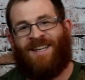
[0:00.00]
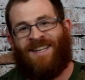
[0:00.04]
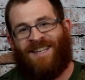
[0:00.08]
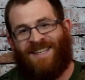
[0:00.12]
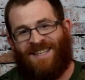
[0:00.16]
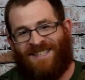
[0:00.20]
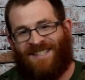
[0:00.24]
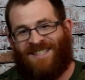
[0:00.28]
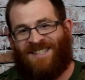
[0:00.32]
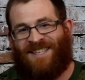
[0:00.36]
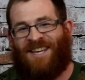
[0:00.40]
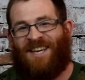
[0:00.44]

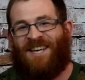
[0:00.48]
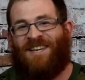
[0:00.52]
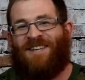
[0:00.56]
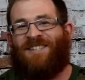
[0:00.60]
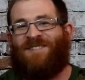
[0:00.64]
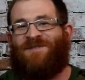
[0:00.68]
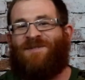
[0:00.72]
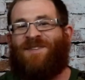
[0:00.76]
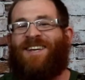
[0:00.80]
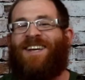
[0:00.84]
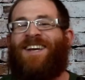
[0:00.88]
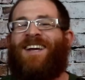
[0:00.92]

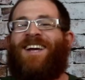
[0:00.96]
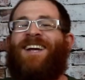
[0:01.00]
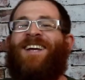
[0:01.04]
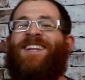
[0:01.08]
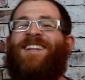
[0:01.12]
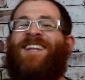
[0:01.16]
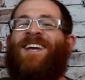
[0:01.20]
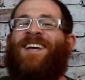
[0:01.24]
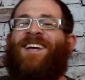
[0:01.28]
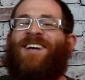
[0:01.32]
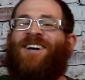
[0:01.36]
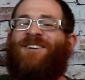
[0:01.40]
Excuse me,
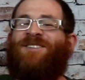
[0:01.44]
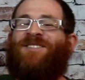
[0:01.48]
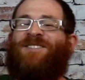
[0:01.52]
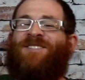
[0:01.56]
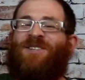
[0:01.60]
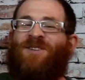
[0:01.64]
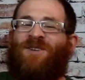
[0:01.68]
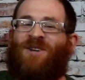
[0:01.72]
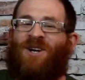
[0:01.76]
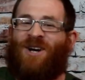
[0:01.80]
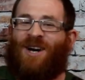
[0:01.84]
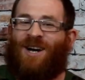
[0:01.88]
the
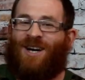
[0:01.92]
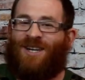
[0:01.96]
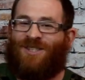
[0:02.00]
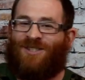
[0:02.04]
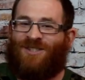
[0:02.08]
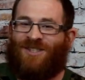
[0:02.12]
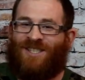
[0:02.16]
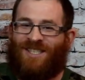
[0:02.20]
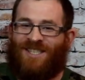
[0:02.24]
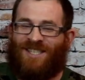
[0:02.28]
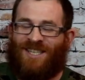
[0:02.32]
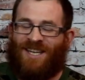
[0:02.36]
O2
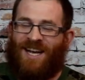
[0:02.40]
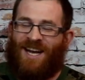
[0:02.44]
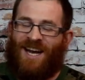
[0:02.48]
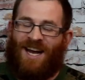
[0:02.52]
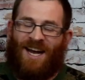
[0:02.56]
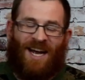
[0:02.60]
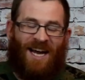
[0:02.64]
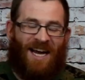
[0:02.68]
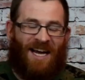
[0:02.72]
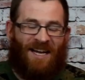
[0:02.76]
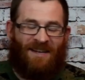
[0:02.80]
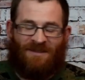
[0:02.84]
cartridge.
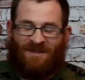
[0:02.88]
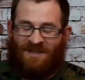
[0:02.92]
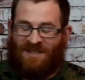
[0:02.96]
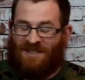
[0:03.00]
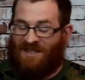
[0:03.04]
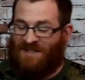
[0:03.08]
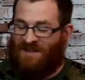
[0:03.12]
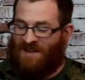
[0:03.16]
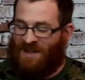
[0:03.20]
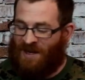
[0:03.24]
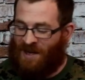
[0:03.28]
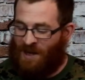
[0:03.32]
I was
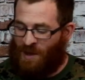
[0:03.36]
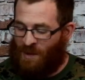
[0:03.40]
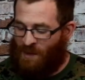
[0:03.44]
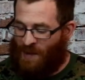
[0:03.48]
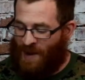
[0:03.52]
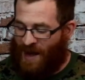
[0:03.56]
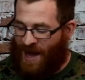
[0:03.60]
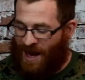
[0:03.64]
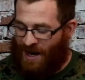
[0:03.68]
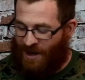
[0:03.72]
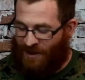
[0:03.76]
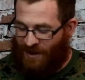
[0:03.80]
just thinking
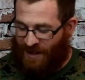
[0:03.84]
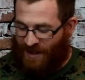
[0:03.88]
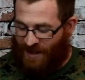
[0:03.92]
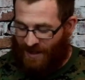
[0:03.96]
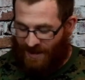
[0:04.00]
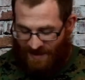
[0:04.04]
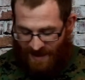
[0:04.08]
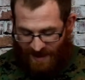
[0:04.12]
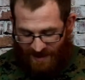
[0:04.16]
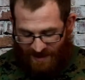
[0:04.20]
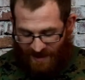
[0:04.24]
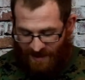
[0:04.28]
battery
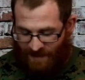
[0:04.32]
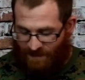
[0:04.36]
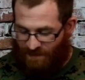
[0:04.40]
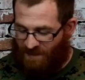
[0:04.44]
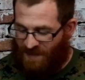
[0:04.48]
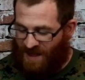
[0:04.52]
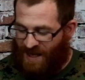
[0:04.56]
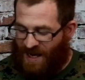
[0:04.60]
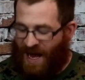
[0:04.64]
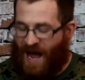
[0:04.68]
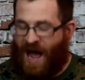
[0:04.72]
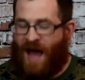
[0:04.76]
because that's
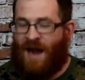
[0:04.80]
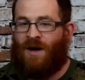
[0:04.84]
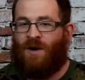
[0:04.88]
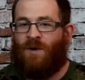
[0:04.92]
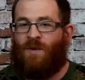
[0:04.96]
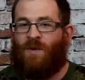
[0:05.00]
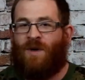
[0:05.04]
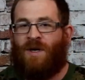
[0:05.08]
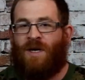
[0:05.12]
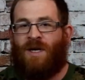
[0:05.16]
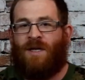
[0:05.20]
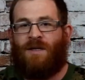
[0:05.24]
kind
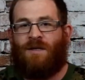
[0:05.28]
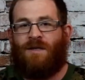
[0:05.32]
of what it